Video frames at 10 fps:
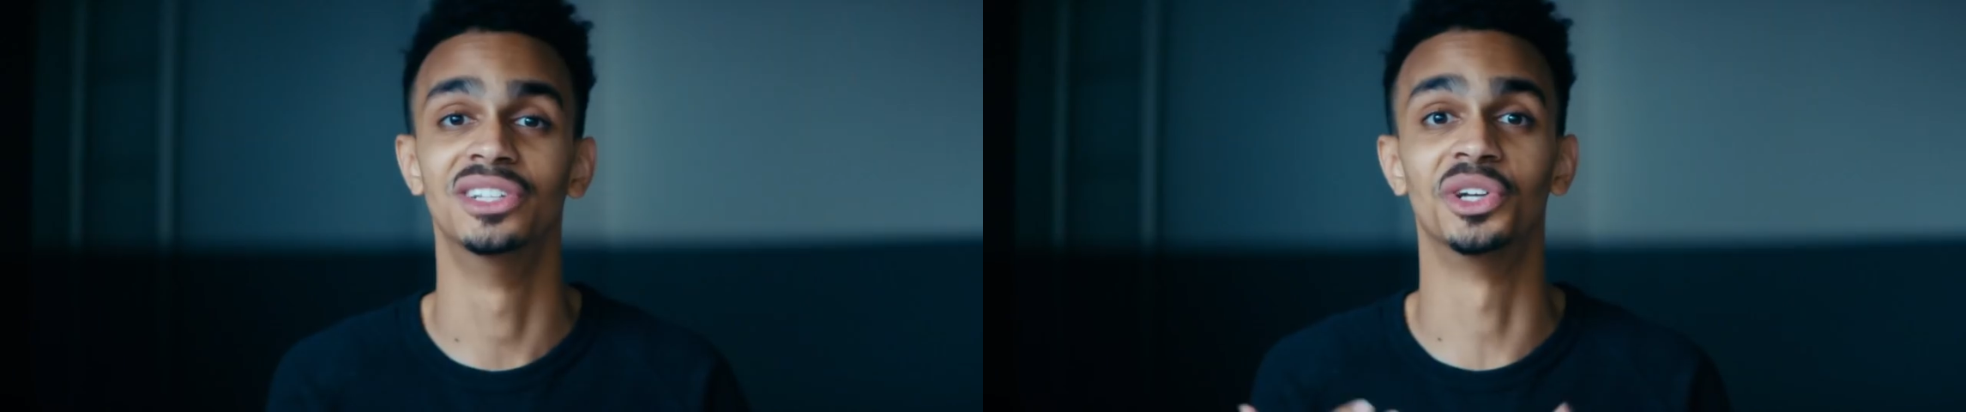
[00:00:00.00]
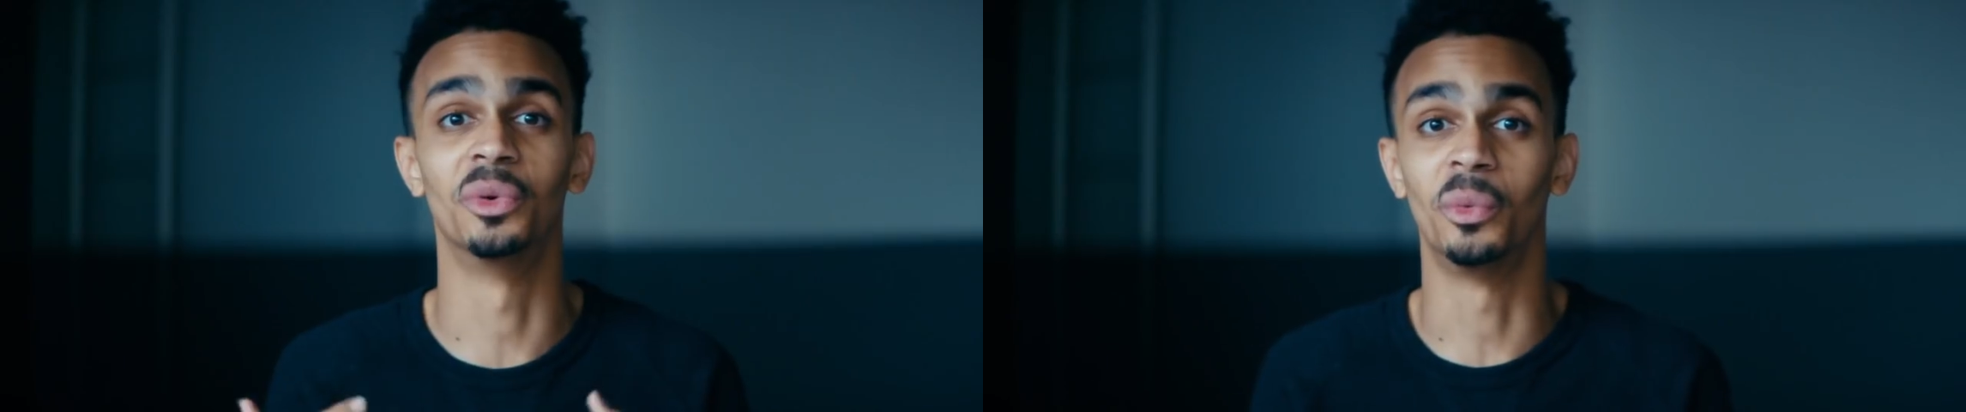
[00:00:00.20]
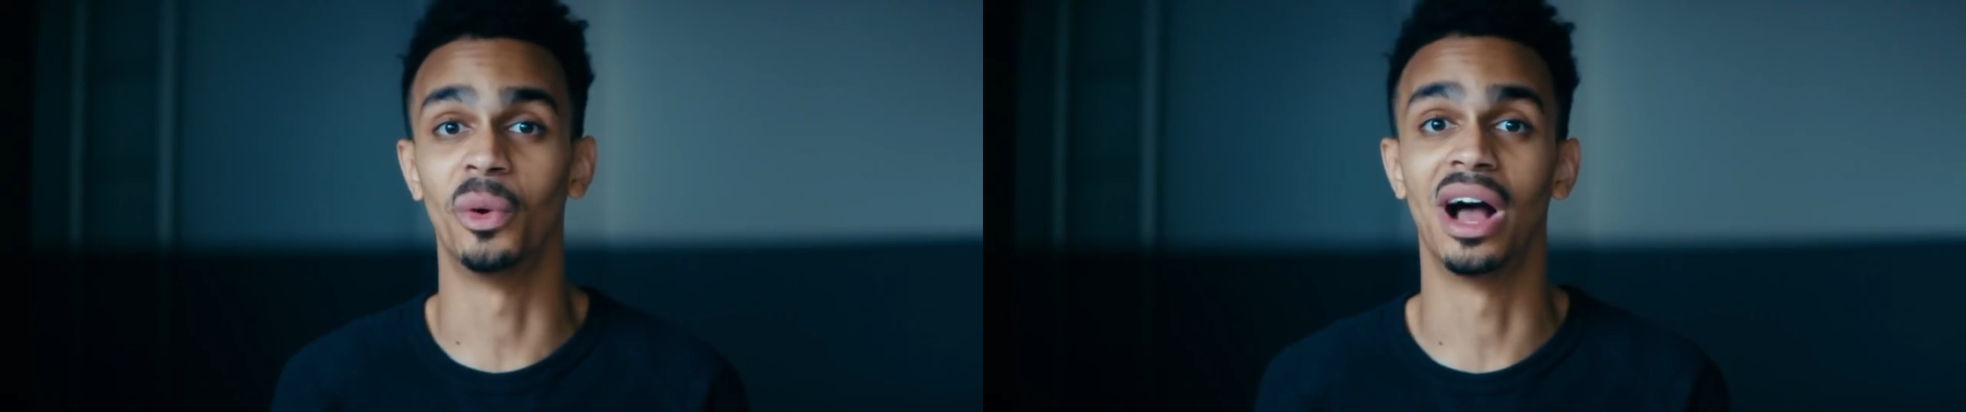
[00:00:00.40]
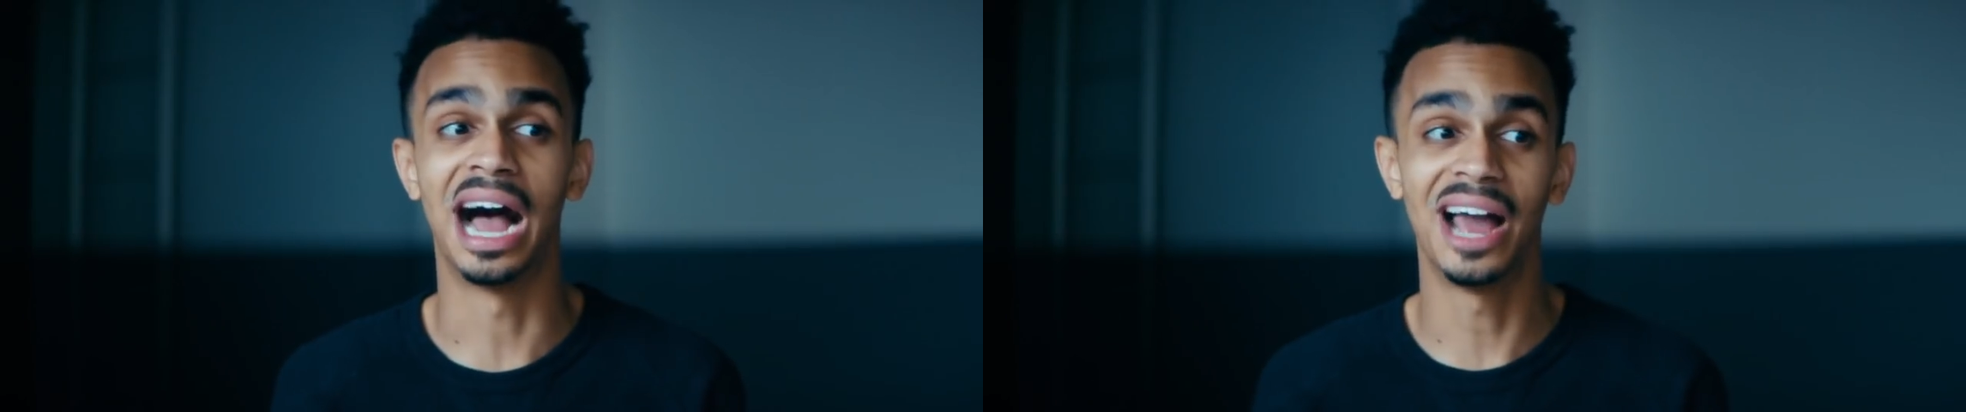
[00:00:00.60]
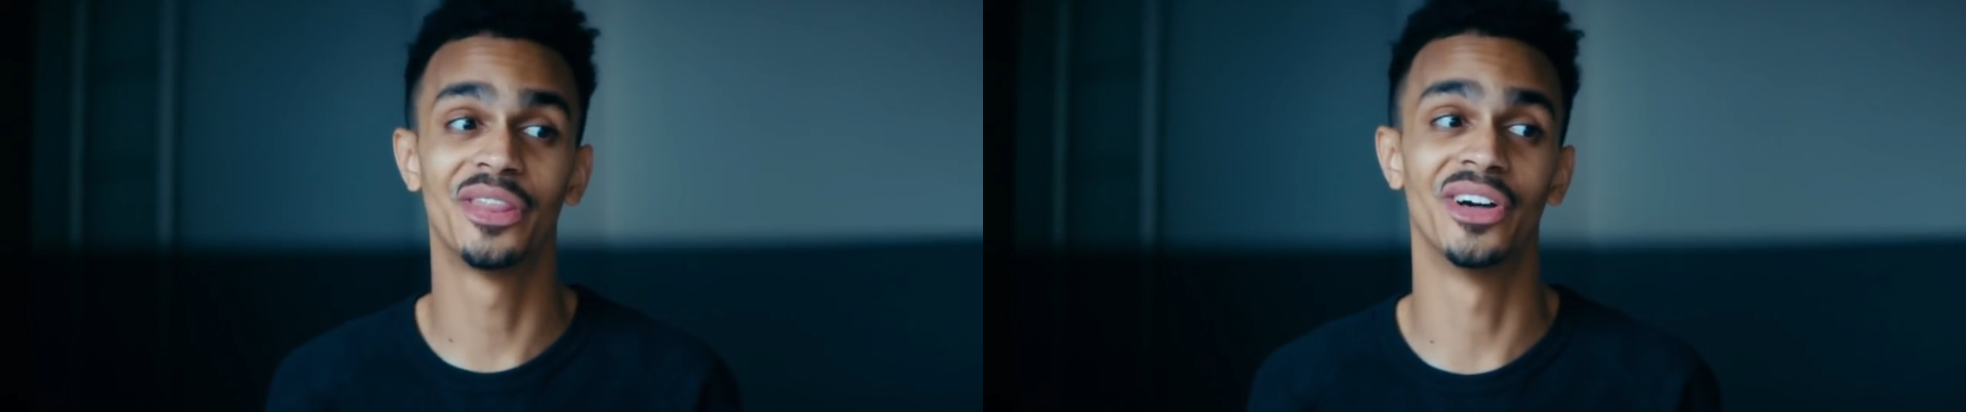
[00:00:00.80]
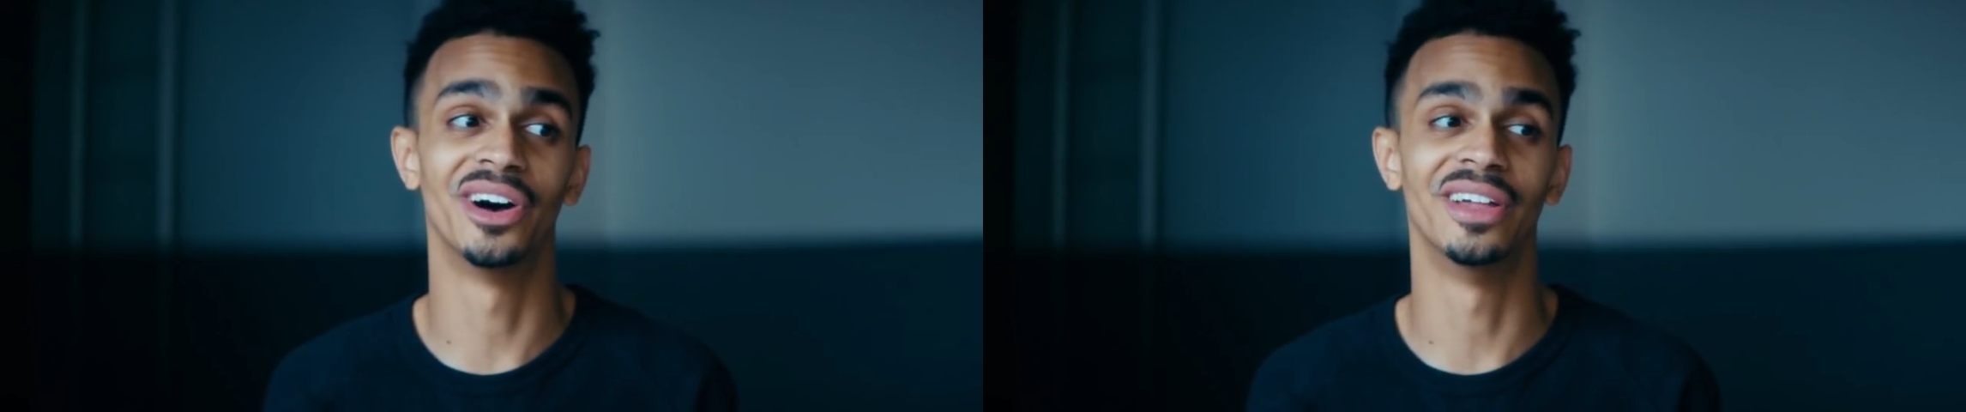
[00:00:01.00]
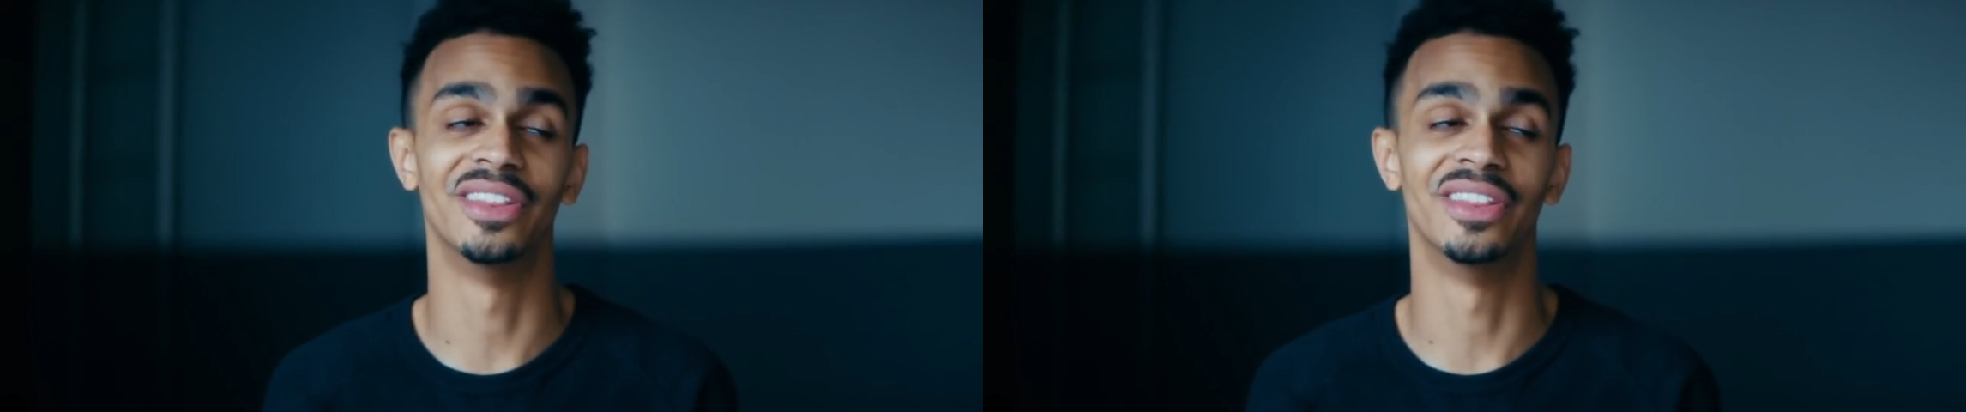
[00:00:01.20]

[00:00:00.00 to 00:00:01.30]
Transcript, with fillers: So I thought